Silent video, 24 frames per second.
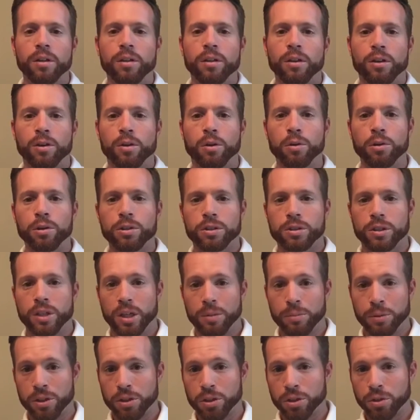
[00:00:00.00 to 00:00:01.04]
the course that
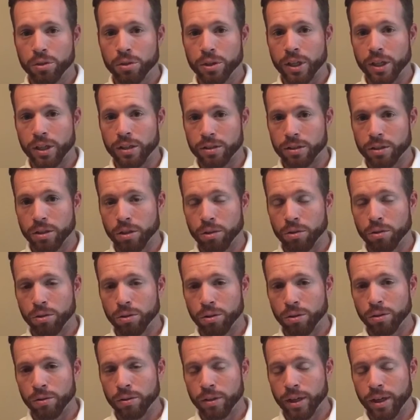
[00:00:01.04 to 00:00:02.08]
I'm going to showcase, the
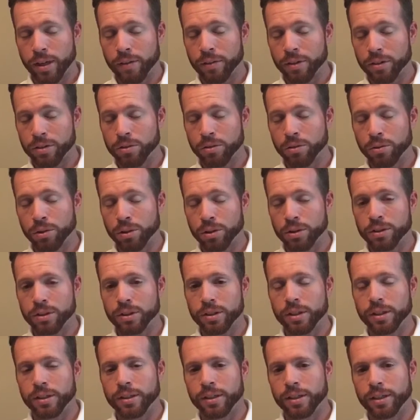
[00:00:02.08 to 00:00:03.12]
hole on this course.